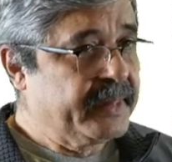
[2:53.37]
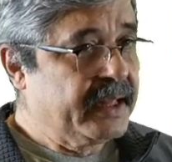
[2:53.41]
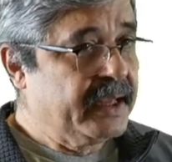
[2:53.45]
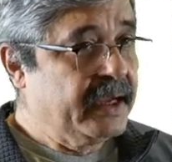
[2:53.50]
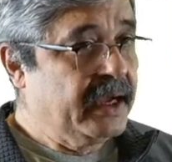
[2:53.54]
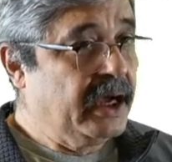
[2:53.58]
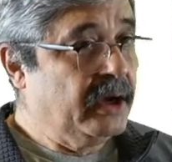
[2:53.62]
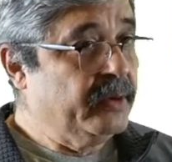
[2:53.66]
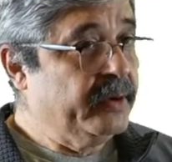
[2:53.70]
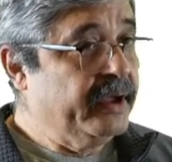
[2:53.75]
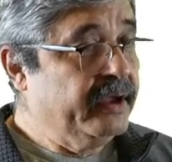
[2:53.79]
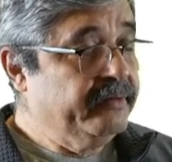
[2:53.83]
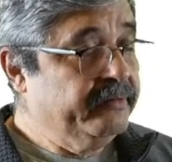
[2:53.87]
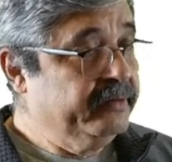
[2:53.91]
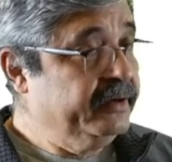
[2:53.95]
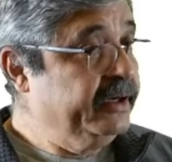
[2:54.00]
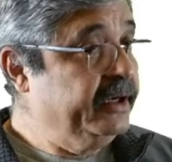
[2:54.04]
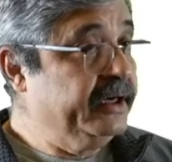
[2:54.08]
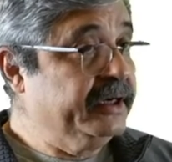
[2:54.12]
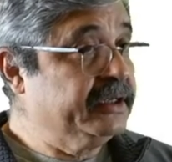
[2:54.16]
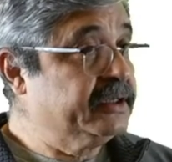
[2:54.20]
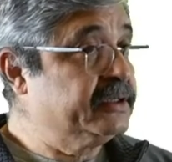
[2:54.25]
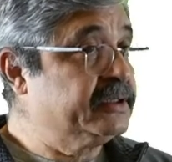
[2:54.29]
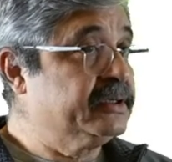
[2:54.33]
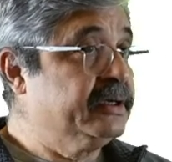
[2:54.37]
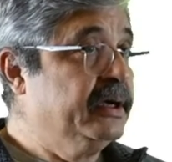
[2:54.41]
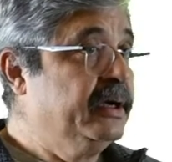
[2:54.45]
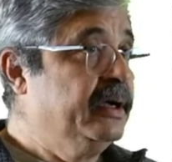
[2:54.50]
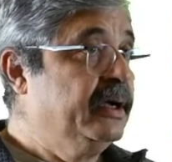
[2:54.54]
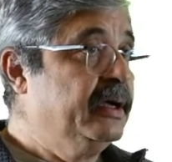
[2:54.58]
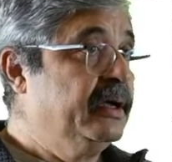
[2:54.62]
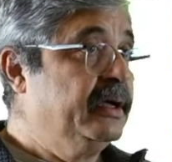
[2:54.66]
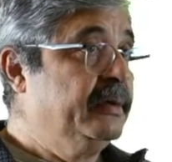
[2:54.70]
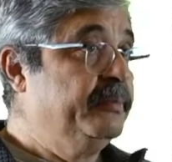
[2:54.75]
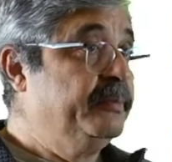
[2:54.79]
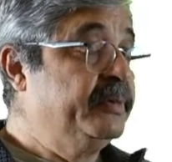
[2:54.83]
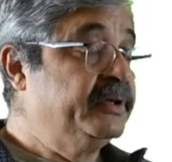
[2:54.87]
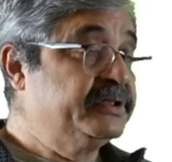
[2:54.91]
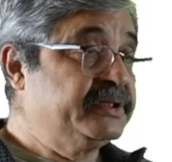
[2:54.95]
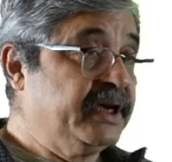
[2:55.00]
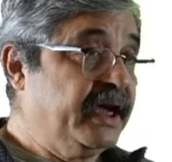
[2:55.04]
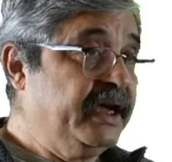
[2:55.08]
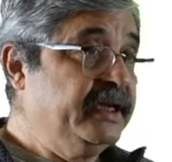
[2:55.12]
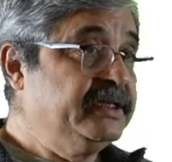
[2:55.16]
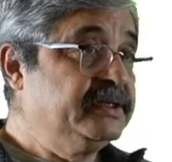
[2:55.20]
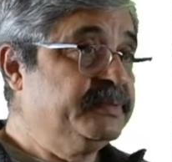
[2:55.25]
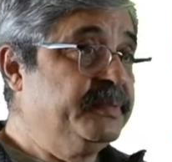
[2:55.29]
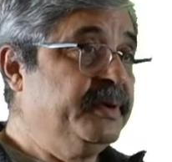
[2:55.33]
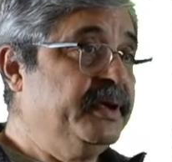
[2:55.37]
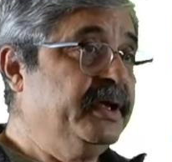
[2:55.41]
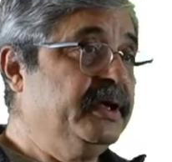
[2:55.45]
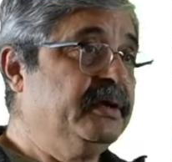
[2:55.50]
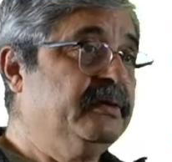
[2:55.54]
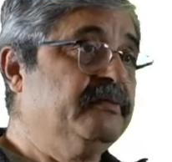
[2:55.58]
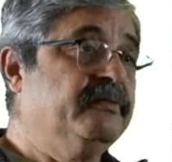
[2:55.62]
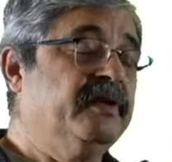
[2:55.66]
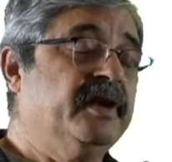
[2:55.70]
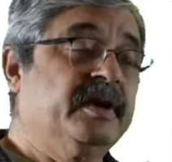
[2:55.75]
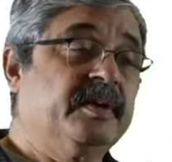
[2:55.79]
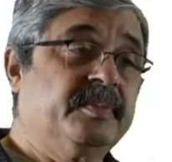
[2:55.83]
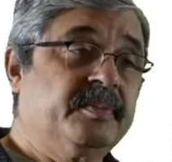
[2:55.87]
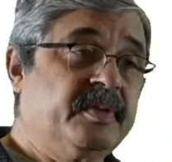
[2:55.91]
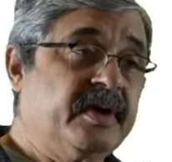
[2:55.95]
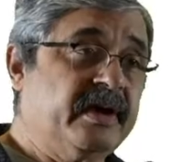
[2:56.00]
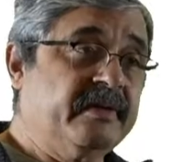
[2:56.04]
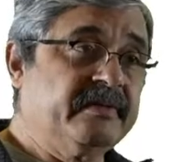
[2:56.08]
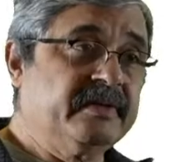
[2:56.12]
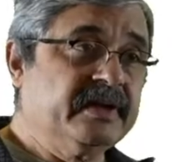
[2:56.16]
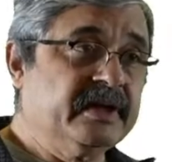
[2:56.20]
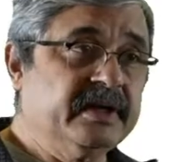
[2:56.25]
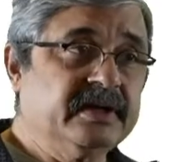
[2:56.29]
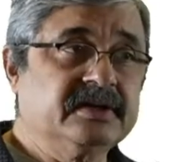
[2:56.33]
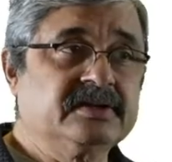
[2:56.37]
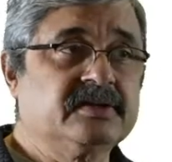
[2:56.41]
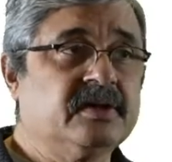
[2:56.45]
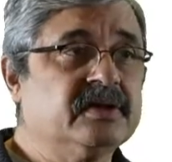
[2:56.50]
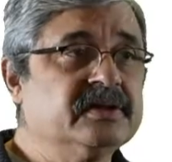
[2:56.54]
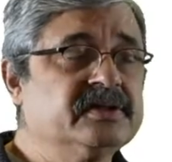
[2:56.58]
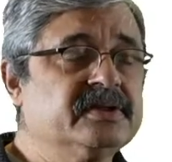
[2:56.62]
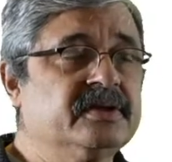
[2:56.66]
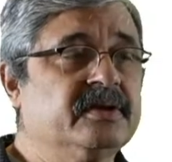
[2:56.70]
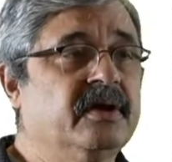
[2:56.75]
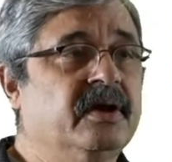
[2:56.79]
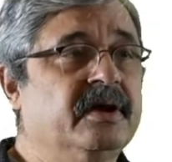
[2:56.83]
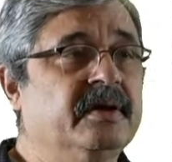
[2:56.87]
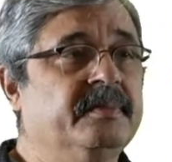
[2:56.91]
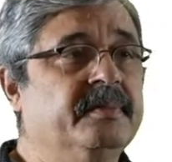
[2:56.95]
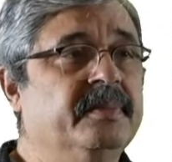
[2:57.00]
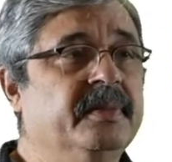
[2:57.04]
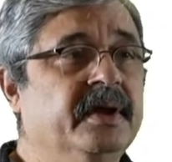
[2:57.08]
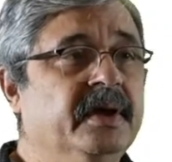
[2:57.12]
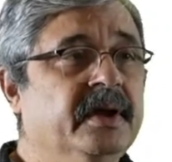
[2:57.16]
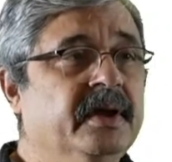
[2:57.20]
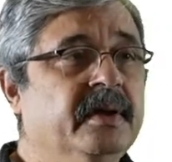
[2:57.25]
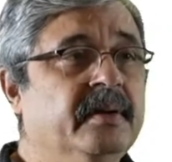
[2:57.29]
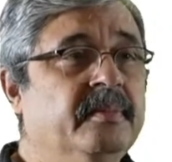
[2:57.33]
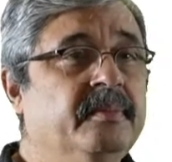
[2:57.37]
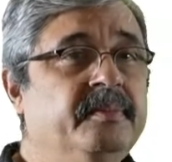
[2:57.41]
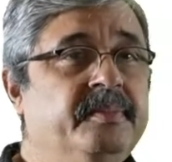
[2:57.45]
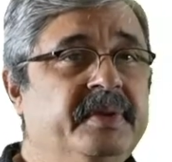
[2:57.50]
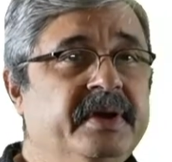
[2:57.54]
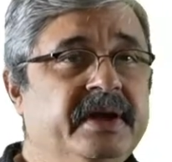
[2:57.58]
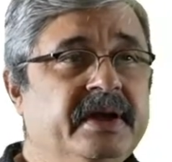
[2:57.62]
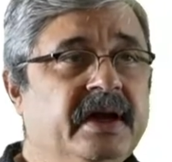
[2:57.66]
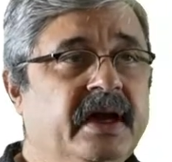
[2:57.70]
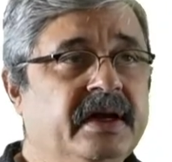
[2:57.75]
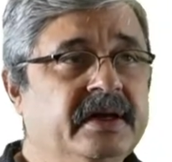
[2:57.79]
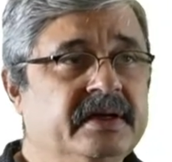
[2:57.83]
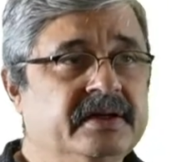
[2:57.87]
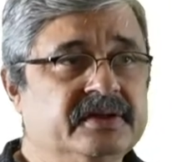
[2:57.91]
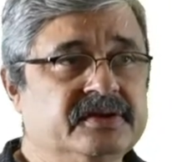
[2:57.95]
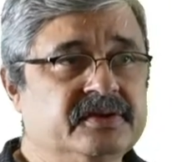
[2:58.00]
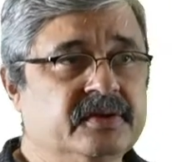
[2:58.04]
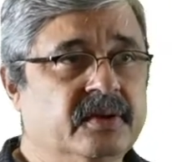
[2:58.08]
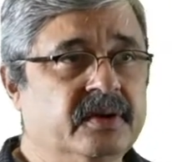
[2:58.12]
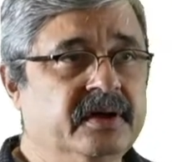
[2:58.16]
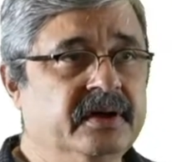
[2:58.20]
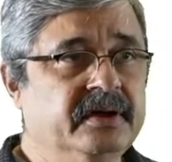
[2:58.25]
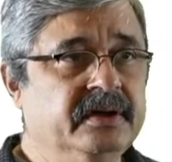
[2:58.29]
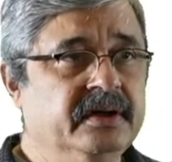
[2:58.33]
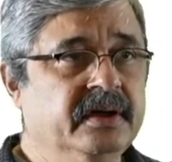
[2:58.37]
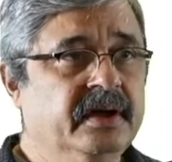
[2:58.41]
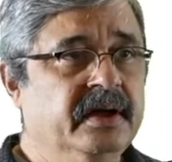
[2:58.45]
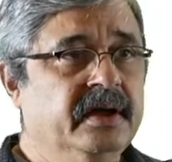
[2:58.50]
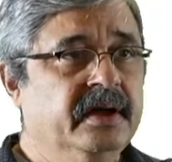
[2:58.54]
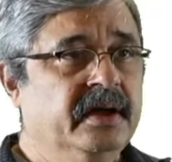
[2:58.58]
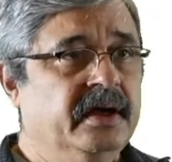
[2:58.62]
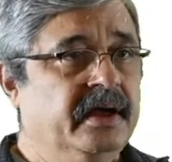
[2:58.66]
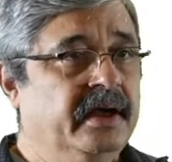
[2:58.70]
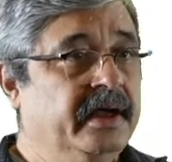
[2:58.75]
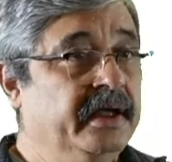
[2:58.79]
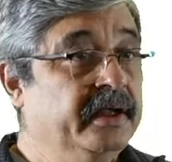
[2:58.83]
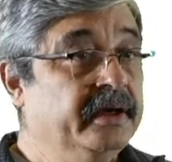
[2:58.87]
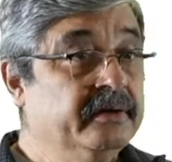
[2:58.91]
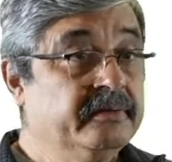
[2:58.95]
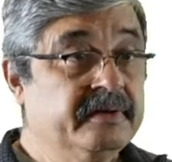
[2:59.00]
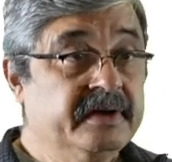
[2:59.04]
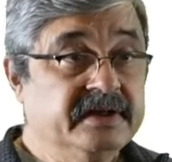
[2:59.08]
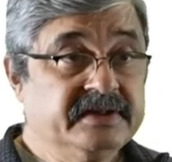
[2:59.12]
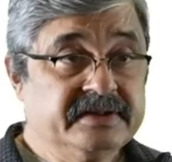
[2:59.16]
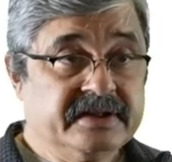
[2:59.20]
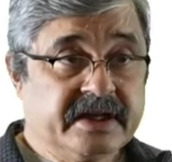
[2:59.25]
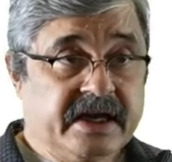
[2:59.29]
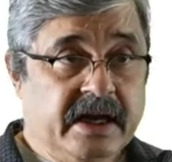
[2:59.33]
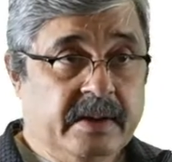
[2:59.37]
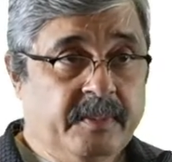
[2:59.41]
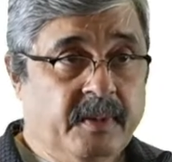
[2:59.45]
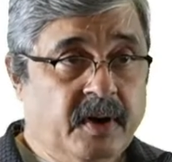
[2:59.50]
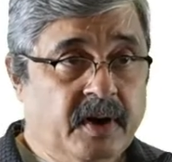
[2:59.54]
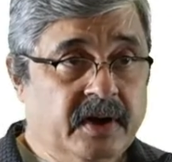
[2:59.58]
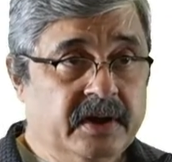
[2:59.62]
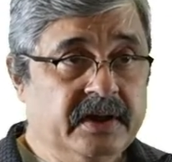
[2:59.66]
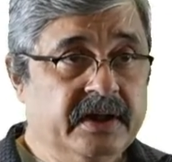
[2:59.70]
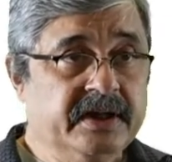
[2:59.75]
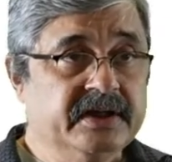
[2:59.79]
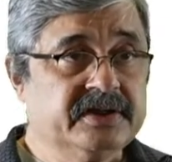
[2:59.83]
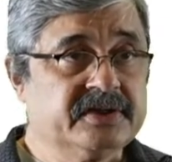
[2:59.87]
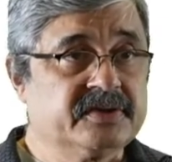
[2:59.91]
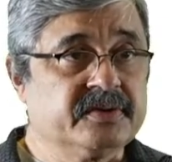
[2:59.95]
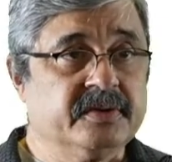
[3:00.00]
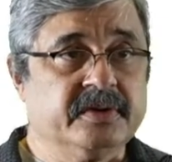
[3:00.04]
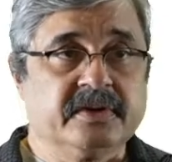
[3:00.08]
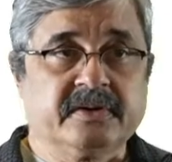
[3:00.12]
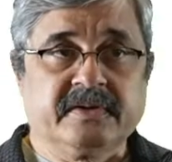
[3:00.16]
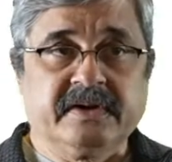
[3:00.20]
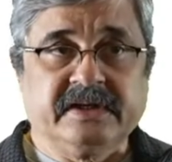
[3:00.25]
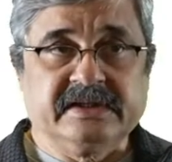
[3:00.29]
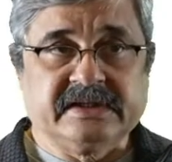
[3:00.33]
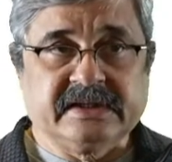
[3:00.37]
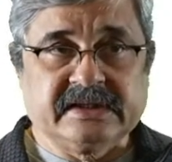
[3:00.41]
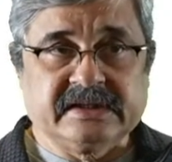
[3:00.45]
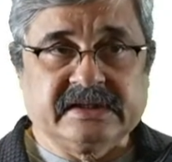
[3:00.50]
However, it is, besides being very prevalent, is also not a benign disorder. Increasing MR leads to increasing